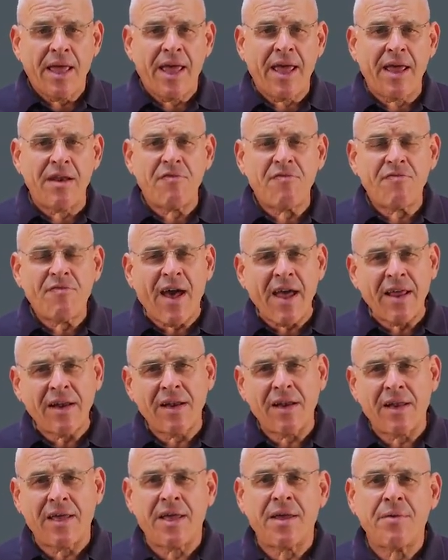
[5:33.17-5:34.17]
And
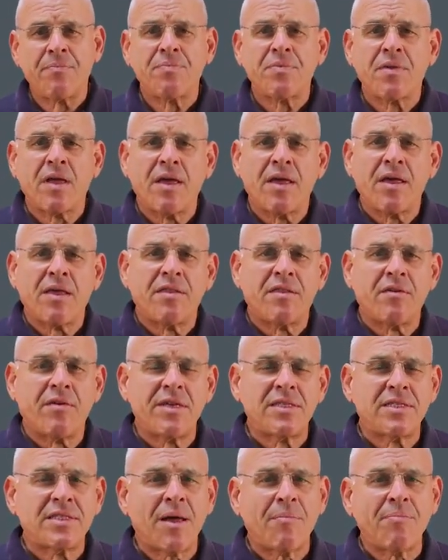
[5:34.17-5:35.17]
finally, there
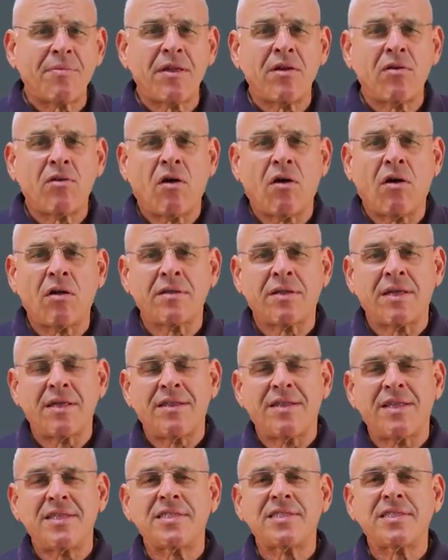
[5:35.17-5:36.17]
is something called
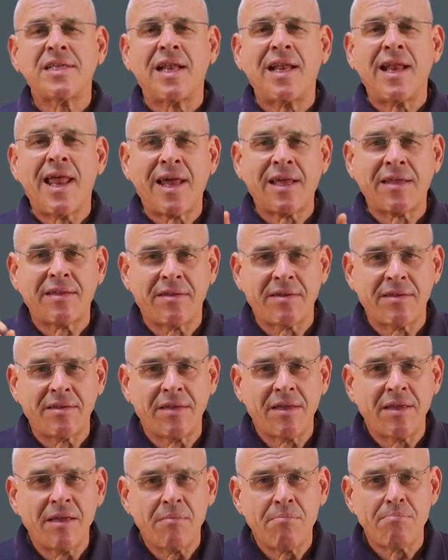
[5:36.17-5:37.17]
the selected
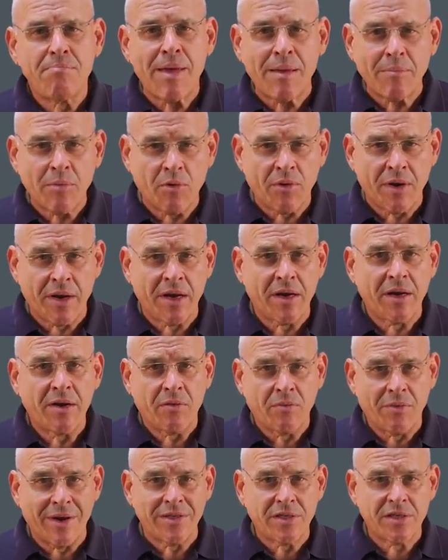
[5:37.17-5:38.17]
memory
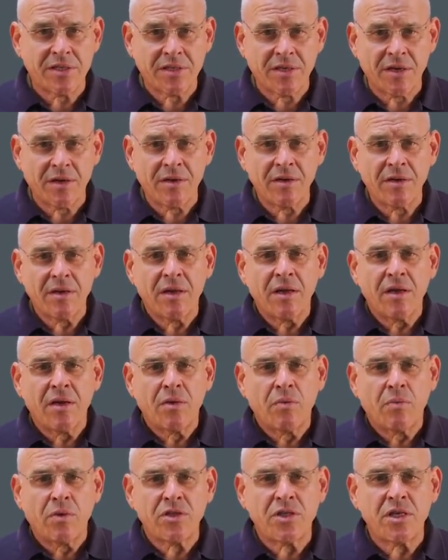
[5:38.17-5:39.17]
register,
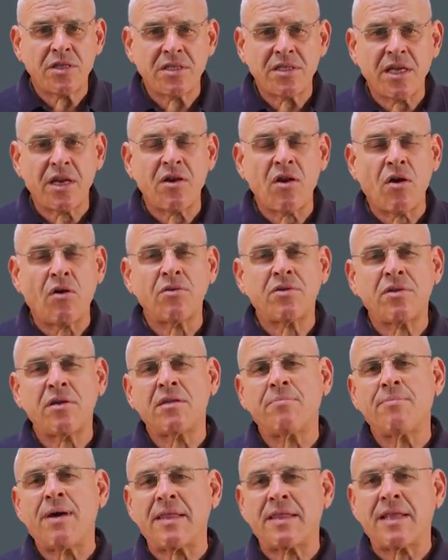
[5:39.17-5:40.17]
which is
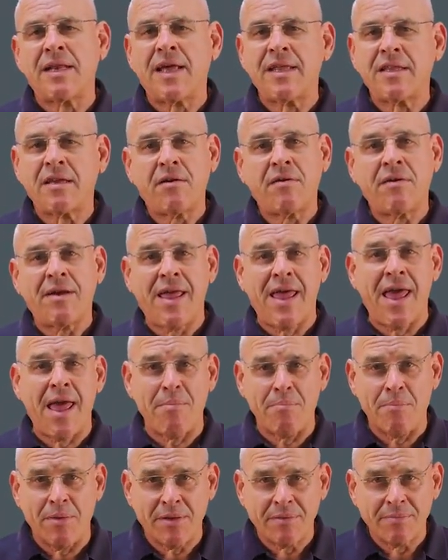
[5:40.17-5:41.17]
denoted by the letter
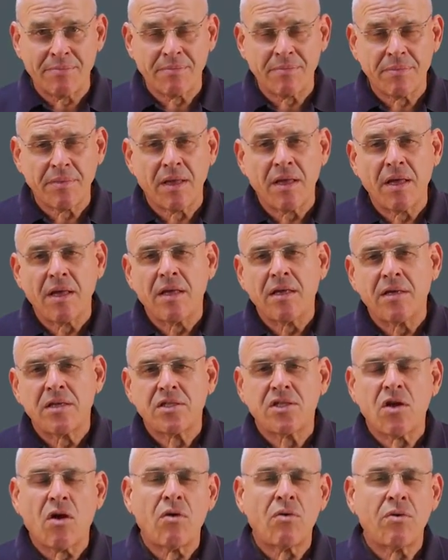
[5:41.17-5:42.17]
M.
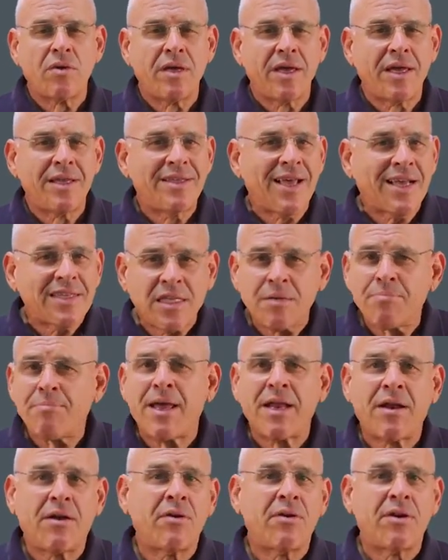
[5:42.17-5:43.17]
So it doesn't
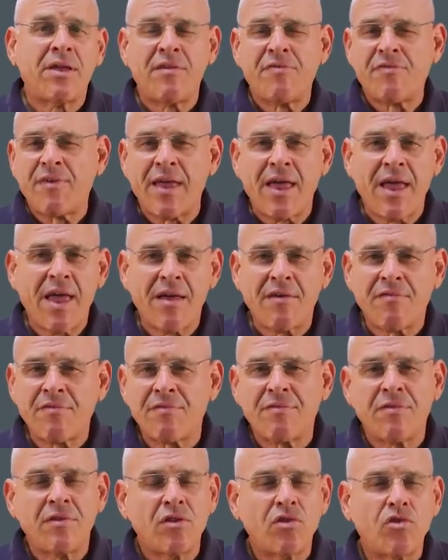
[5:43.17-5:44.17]
matter if I have
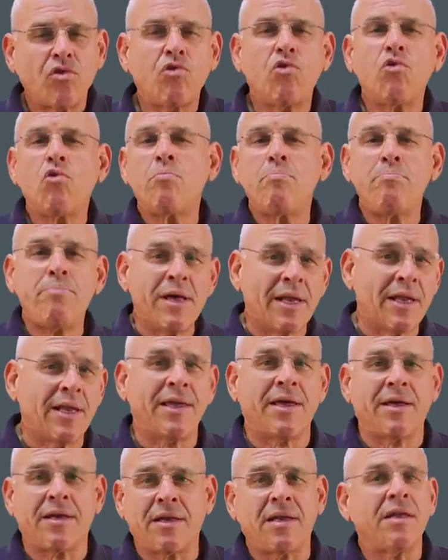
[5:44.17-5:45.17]
2
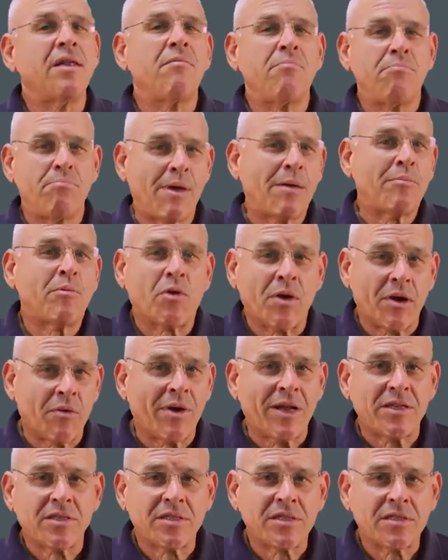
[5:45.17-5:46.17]
billion memory
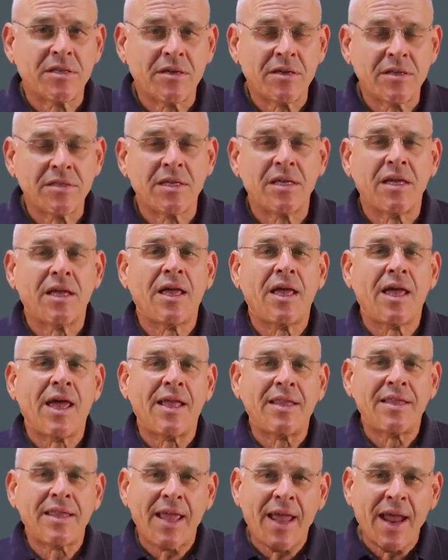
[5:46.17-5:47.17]
registers,
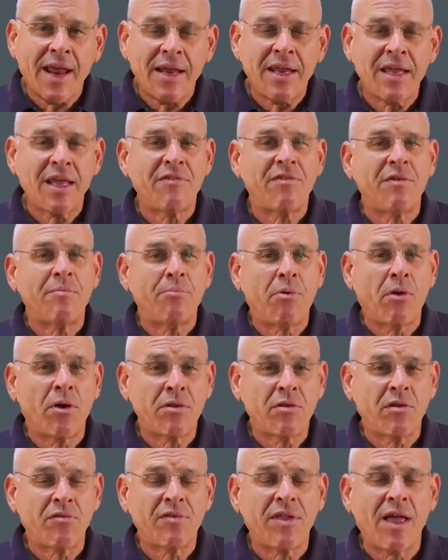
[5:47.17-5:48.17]
at any given
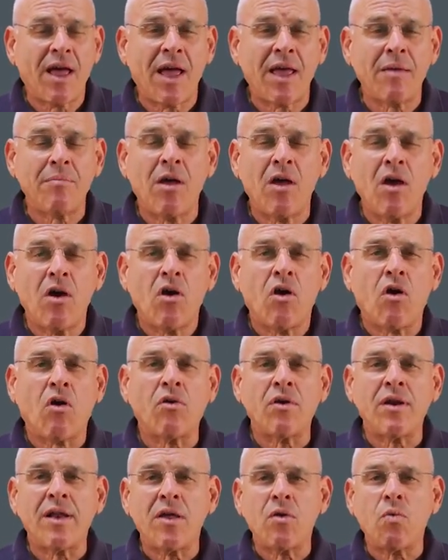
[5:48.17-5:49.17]
point of time,
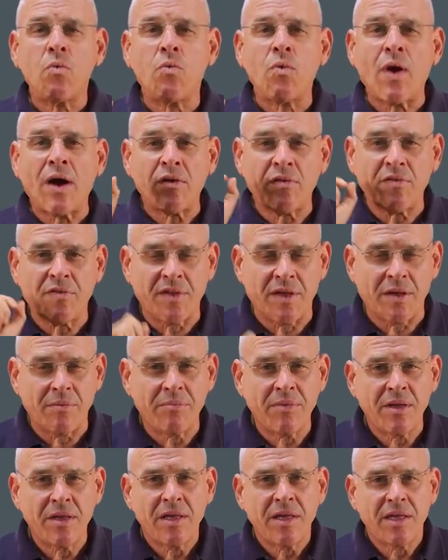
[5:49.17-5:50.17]
only one of
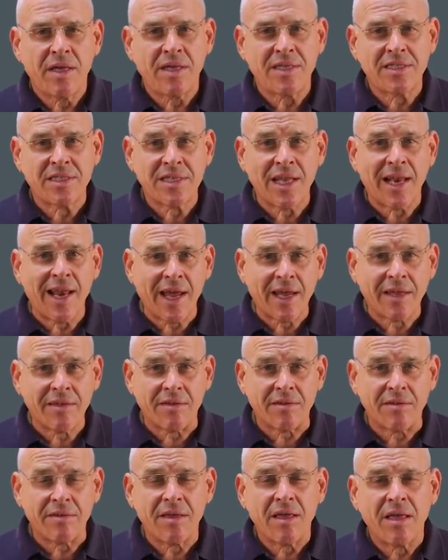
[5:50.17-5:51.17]
them is
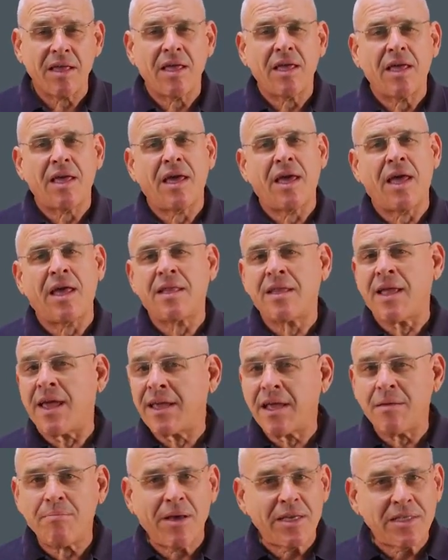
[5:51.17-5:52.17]
selected. And I
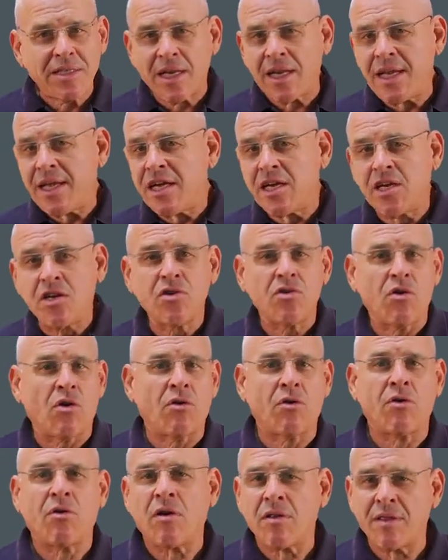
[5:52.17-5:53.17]
can basically
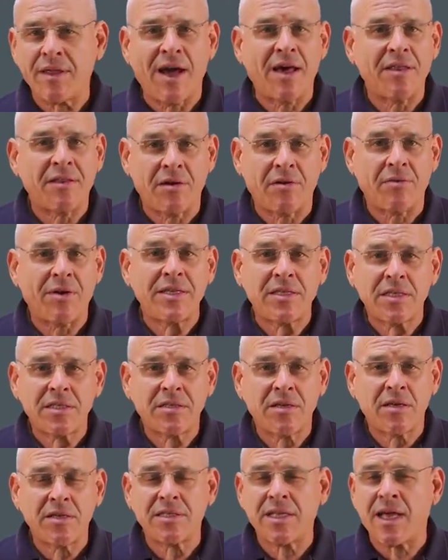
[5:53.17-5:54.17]
ignore all the other
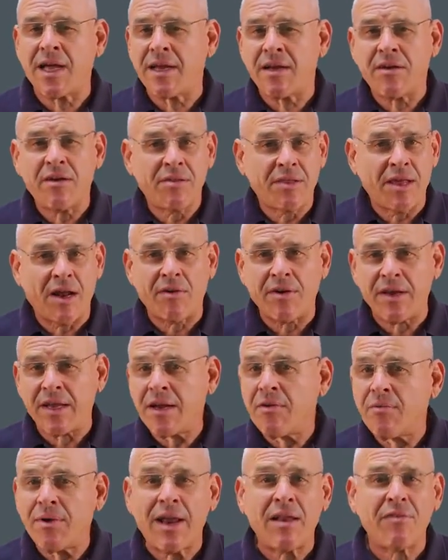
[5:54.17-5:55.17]
registers. They, they are
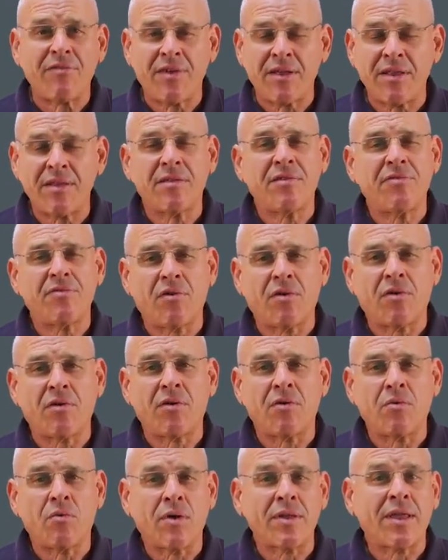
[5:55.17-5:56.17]
irrelevant
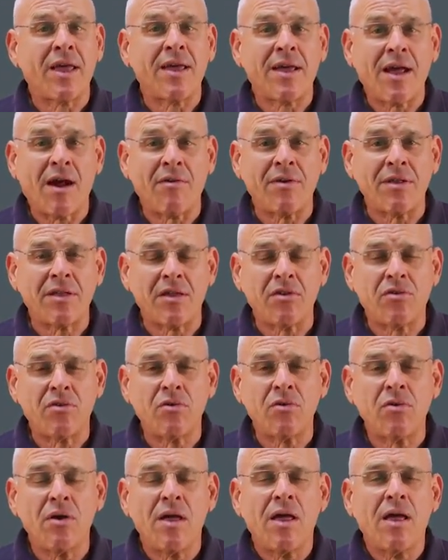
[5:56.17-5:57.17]
for what I currently
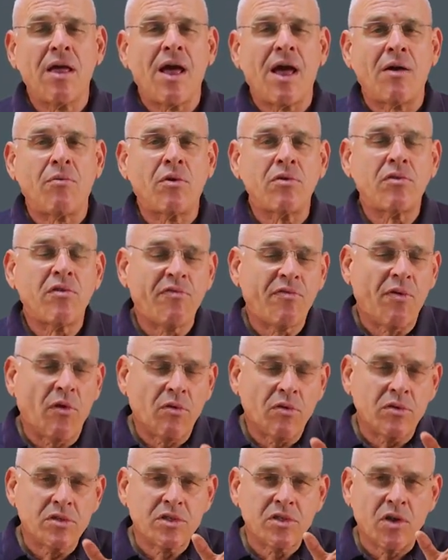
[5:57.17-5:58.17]
do. I want to
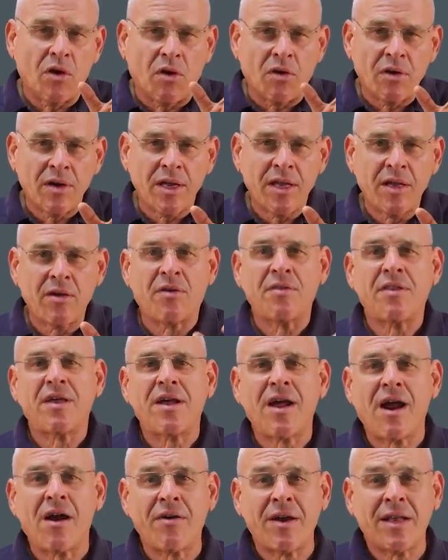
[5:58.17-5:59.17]
focus only on the
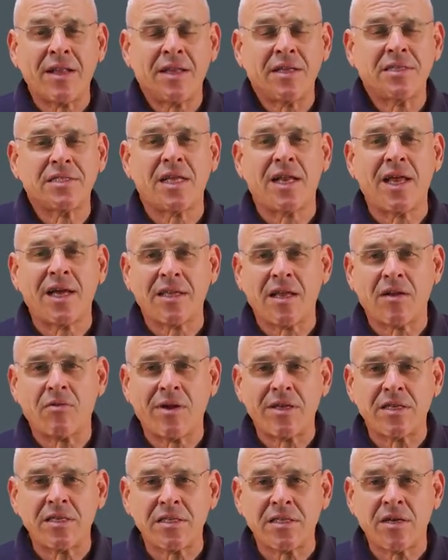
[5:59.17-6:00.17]
currently selected
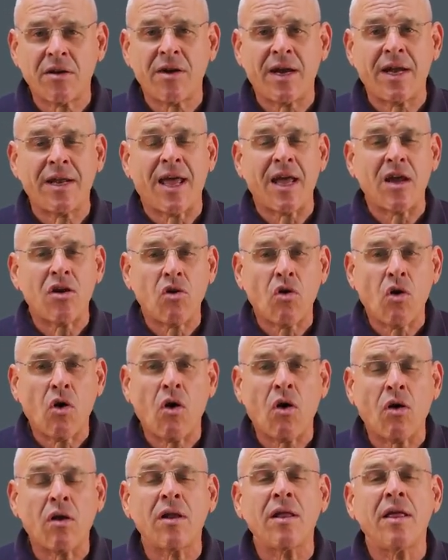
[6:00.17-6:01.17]
register, and I
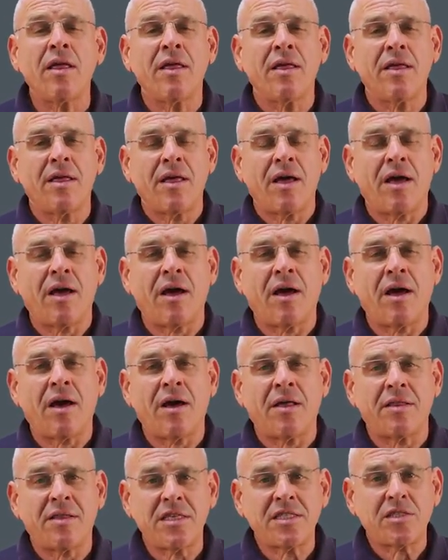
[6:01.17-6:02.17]
call uh,
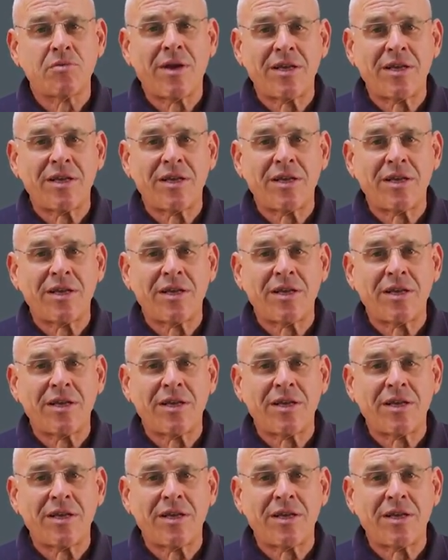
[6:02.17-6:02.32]
uh, this